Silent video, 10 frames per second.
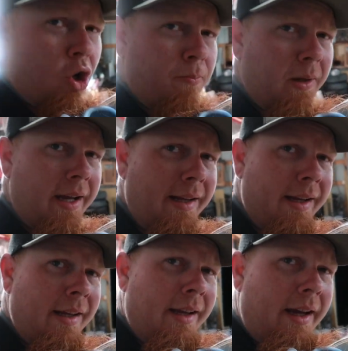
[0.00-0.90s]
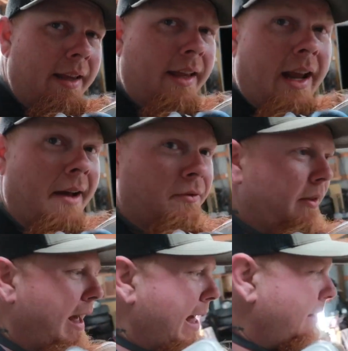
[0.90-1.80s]
gold plate, and then after
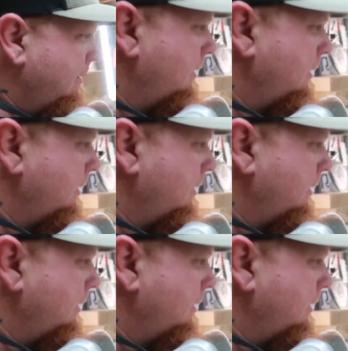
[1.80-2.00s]
that,